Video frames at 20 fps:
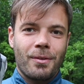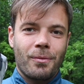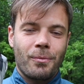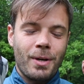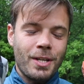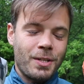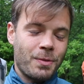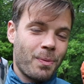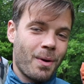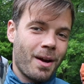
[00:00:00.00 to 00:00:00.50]

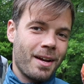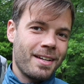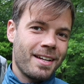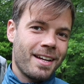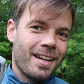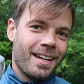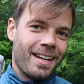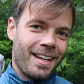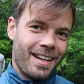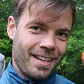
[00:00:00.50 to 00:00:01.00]
which one
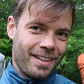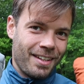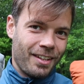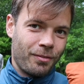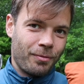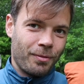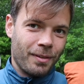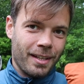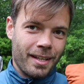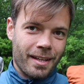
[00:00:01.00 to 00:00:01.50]
in
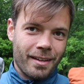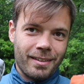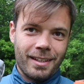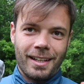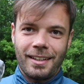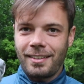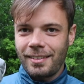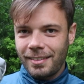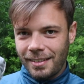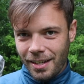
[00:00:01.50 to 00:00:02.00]
this video.
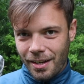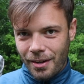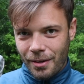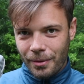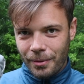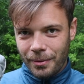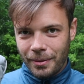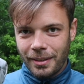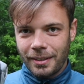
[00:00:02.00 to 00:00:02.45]
Let's go.